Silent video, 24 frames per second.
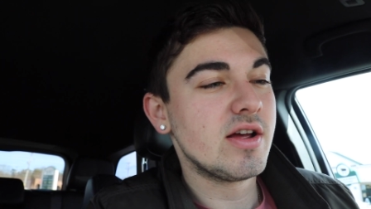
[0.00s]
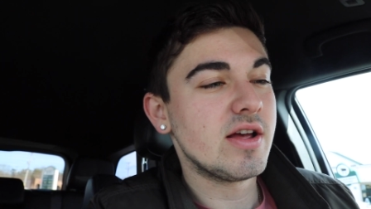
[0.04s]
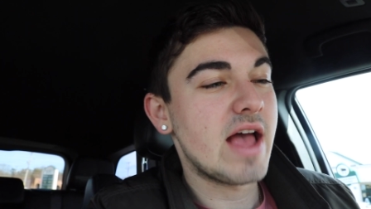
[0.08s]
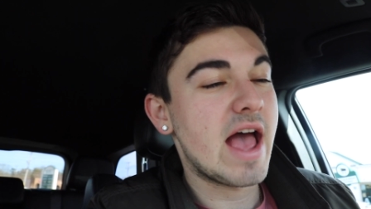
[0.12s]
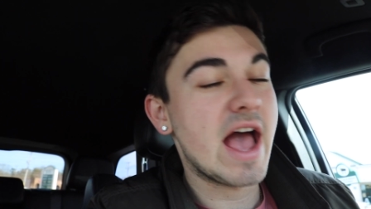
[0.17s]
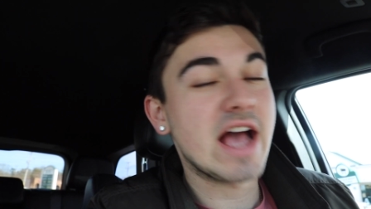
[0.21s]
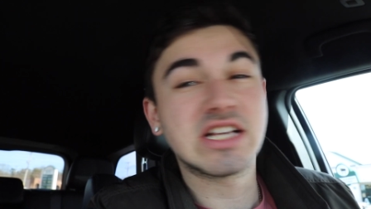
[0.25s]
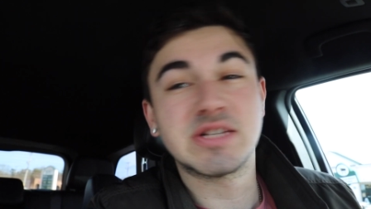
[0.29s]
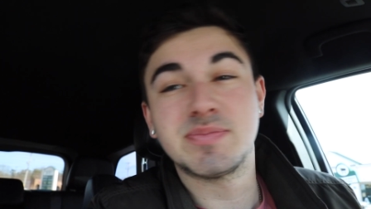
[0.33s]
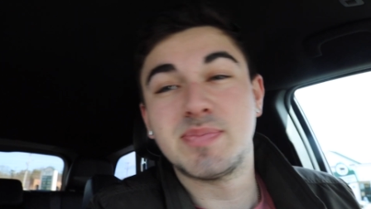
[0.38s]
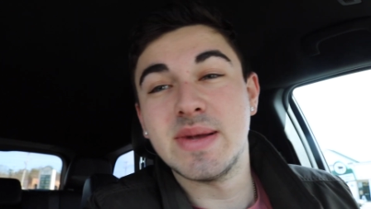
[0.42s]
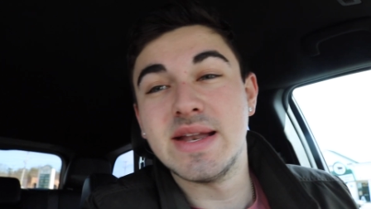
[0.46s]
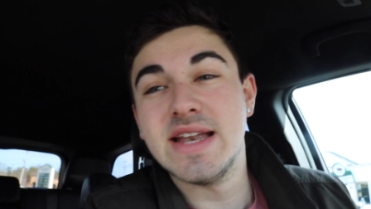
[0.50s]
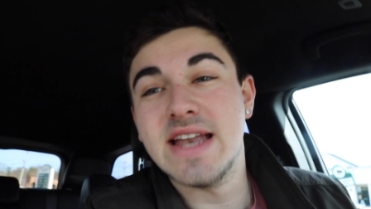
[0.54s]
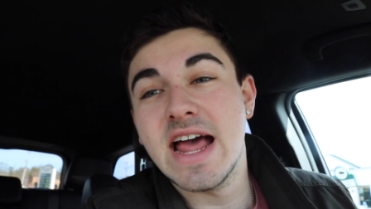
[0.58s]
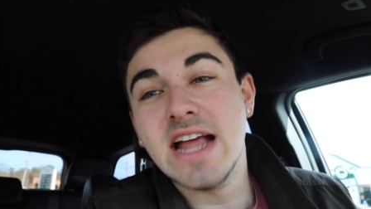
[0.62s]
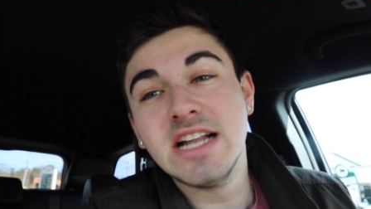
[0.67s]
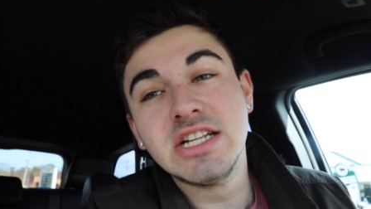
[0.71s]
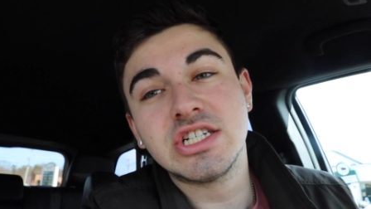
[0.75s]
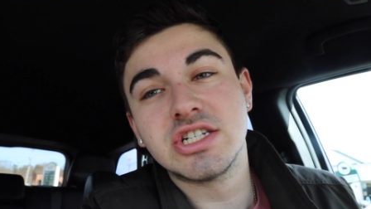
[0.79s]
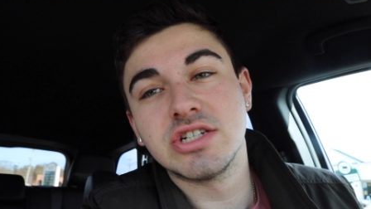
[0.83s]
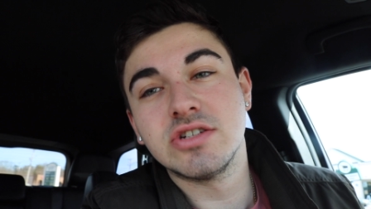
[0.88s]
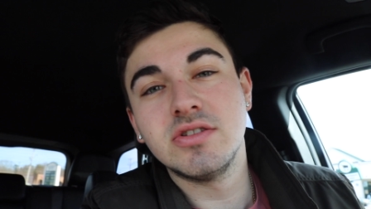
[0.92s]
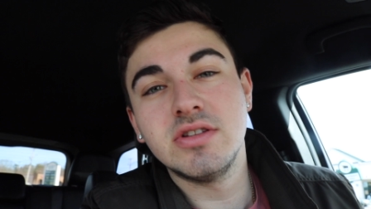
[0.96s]

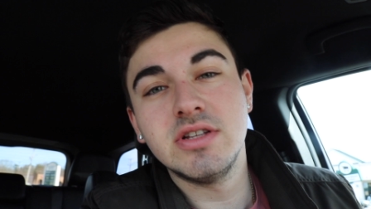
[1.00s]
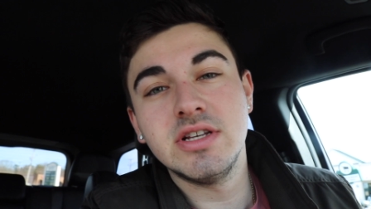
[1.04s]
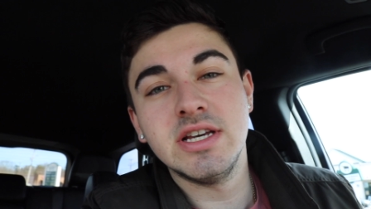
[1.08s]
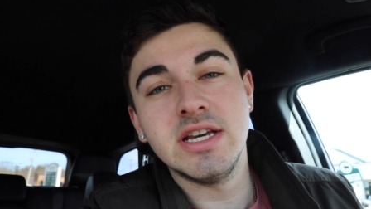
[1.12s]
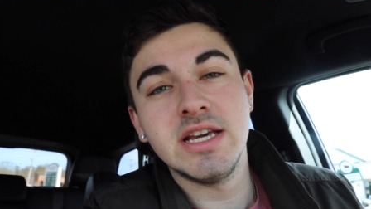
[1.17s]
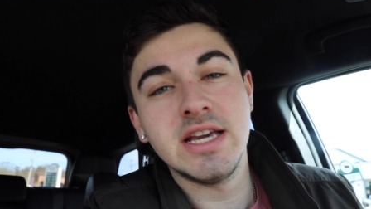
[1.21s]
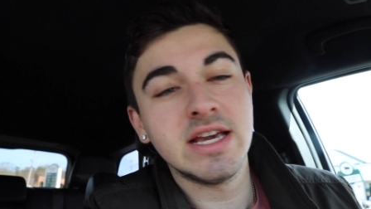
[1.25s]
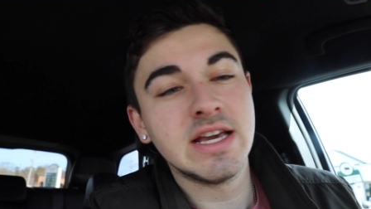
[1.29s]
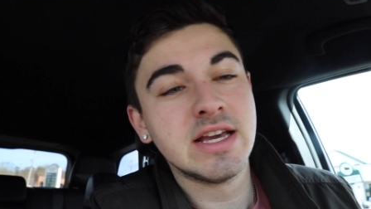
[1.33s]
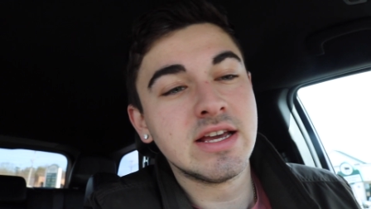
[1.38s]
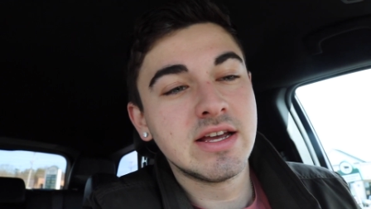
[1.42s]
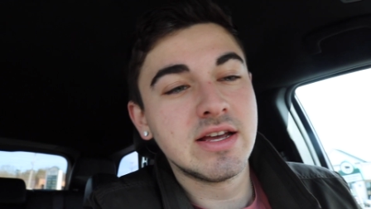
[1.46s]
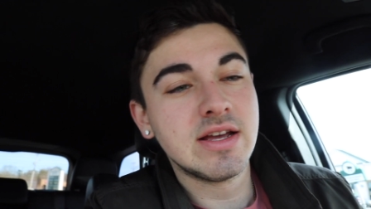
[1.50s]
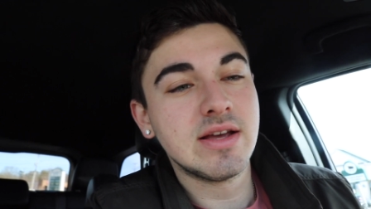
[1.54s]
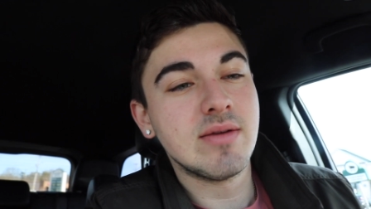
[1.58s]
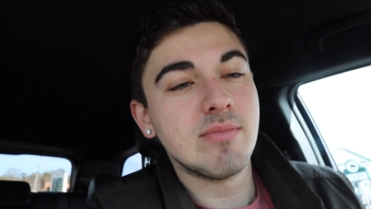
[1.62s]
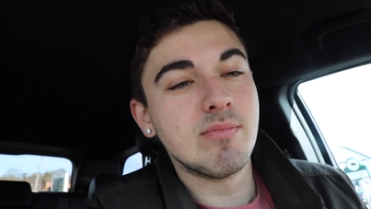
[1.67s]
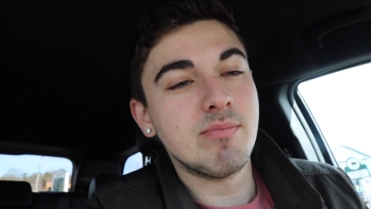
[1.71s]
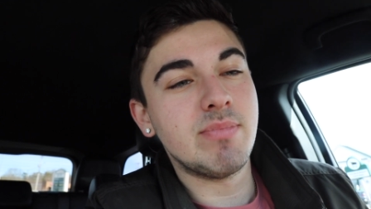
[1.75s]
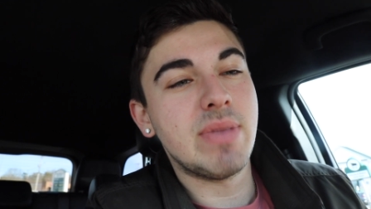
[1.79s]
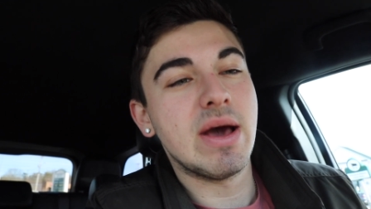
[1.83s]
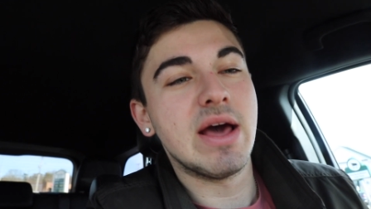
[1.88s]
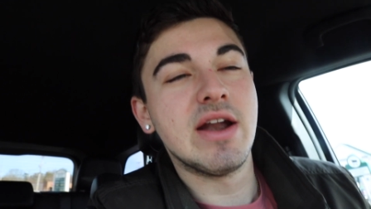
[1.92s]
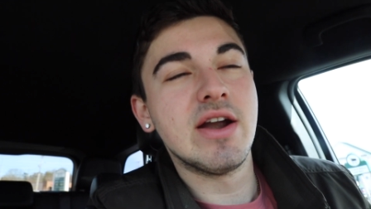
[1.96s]
exponentially
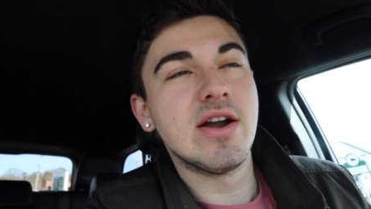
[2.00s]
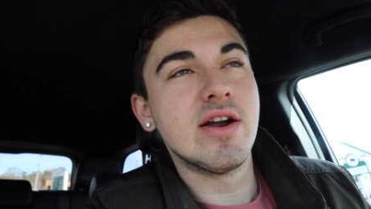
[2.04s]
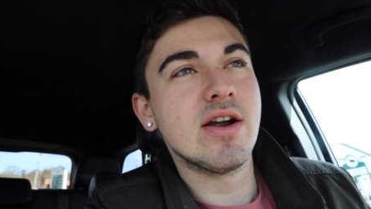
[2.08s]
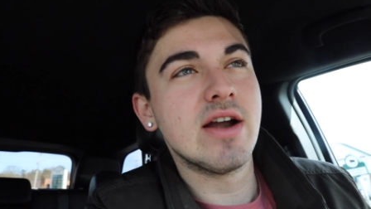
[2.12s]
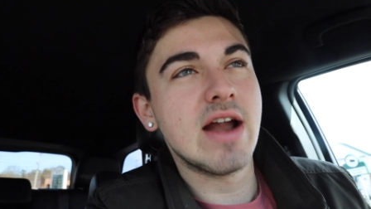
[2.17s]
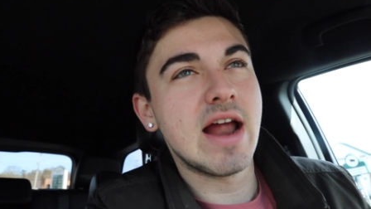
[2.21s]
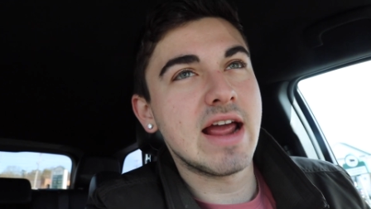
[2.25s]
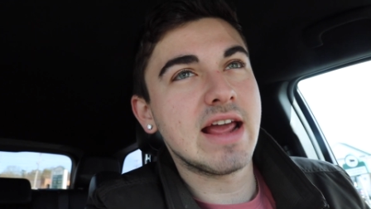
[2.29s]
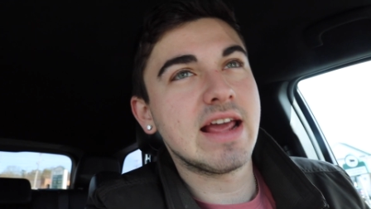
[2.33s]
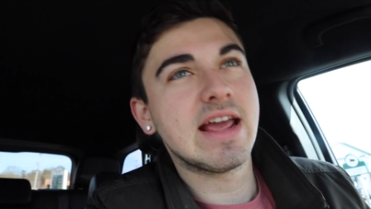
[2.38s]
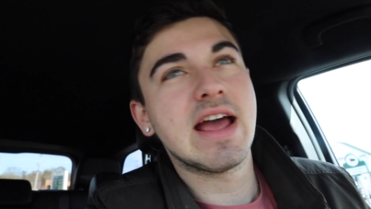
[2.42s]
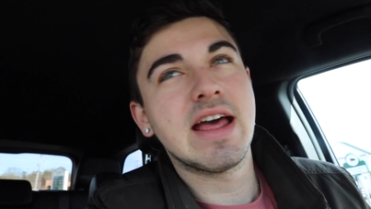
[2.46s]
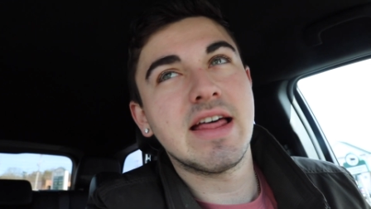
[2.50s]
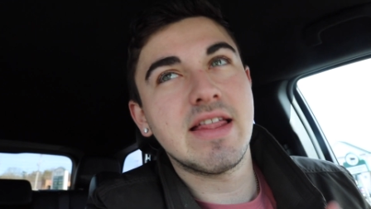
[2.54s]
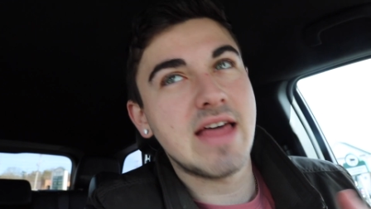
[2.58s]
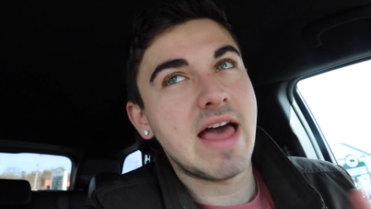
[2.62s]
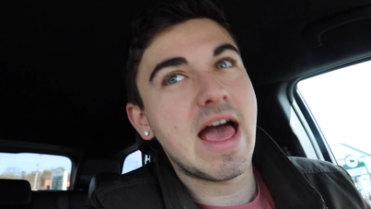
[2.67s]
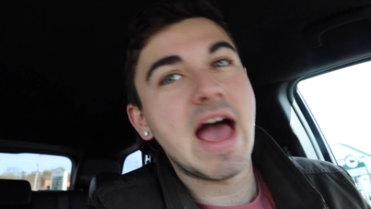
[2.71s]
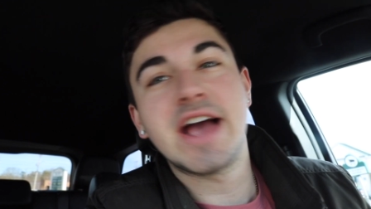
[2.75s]
better and get